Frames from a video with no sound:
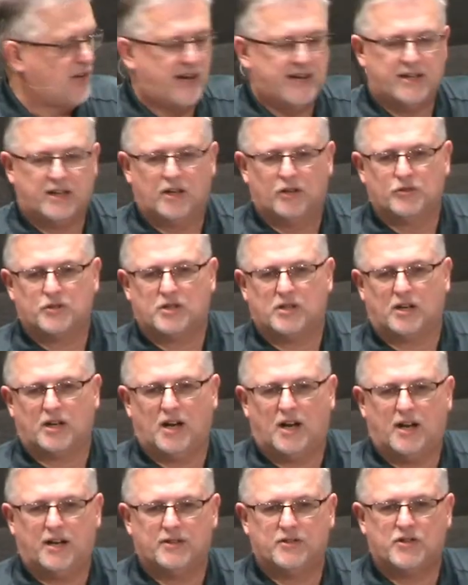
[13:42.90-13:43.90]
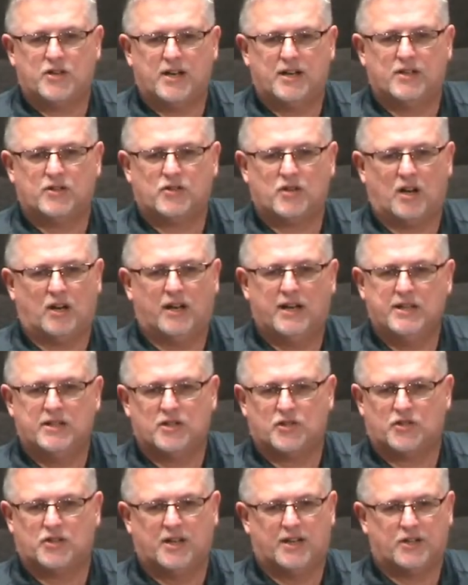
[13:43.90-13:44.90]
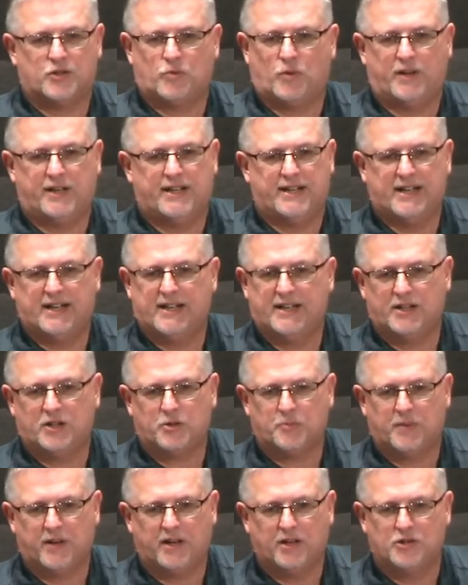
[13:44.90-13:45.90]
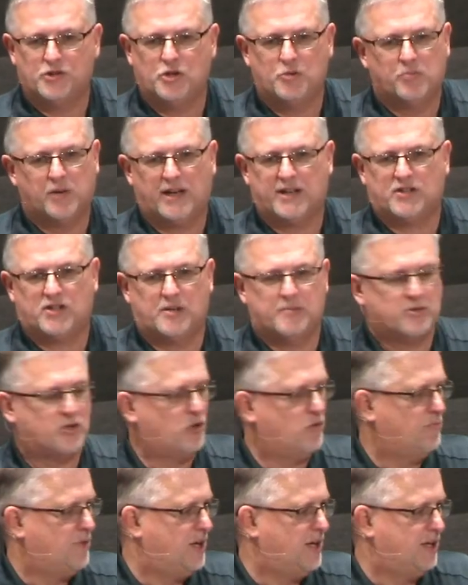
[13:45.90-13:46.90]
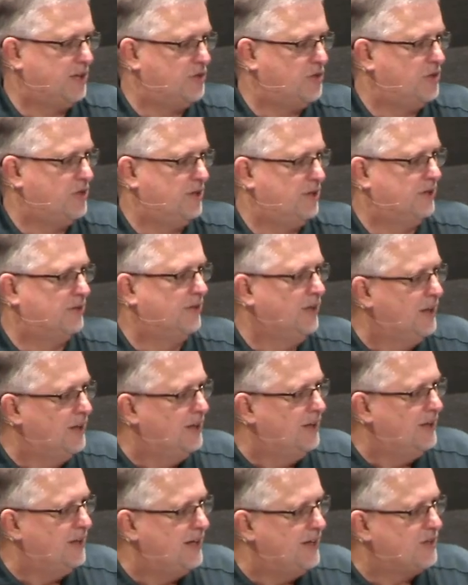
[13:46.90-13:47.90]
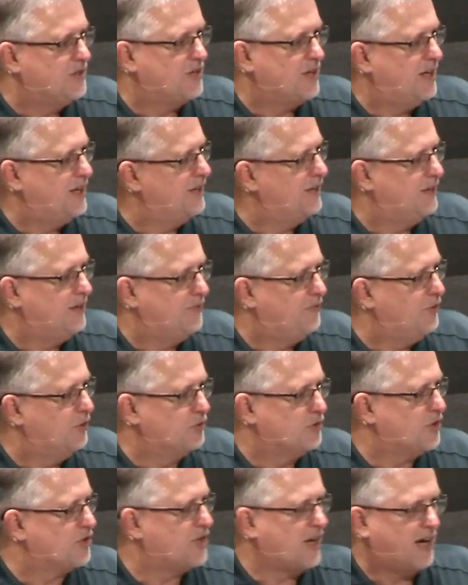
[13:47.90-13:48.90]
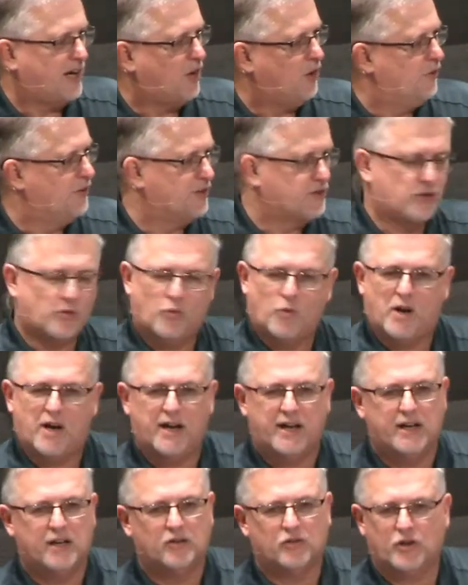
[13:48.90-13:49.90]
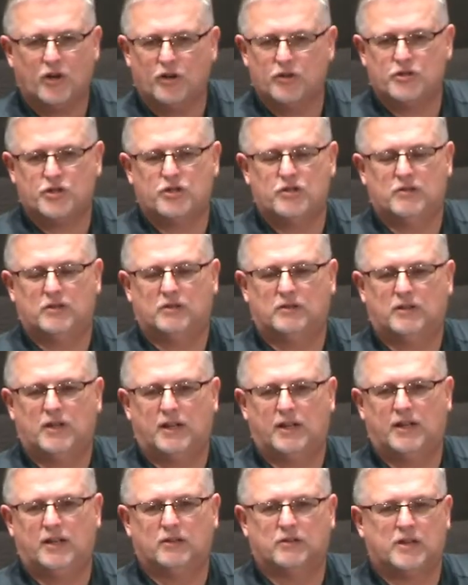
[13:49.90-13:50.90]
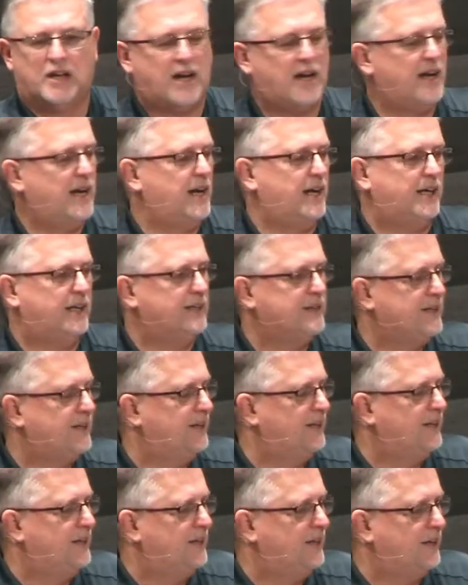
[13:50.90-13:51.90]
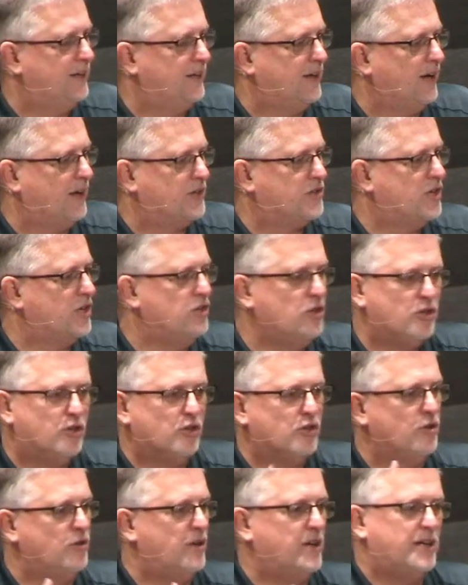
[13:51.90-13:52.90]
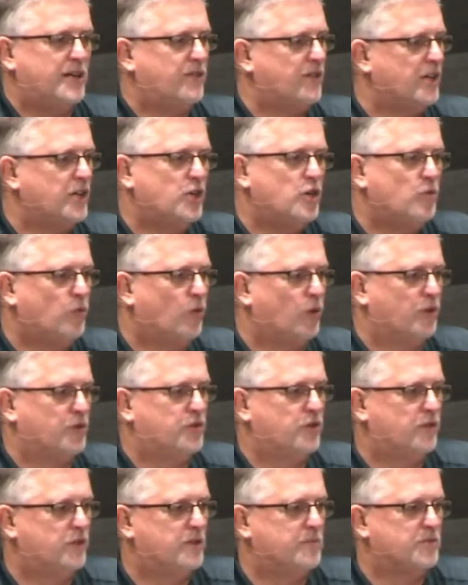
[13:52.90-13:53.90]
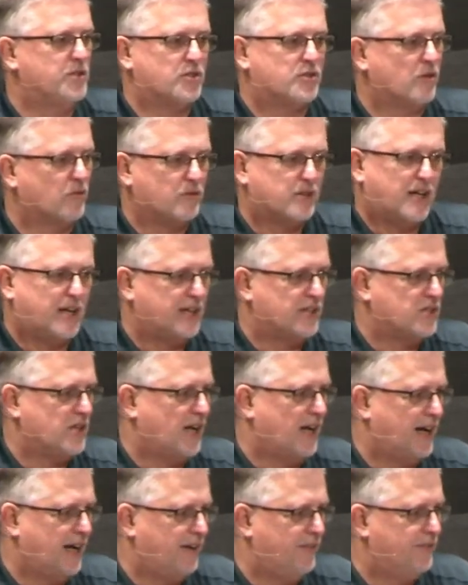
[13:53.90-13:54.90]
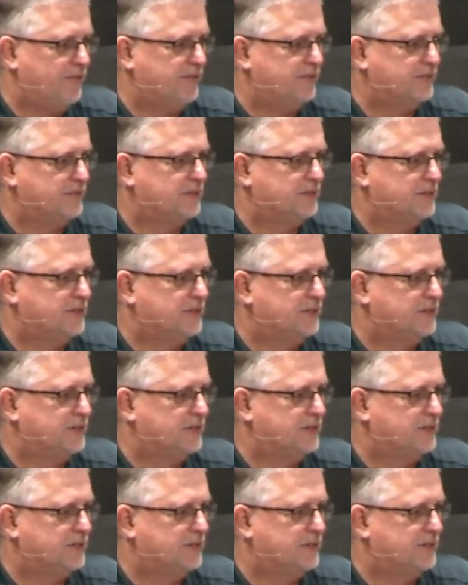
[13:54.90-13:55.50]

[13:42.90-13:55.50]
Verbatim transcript: Satan goes to God and says, Oh, he just does what he does because you bless him so much. And he said, If you'll just take all this away, he'll curse you and, and he'll die. And God said, You could do anything you want to him, just don't take his life.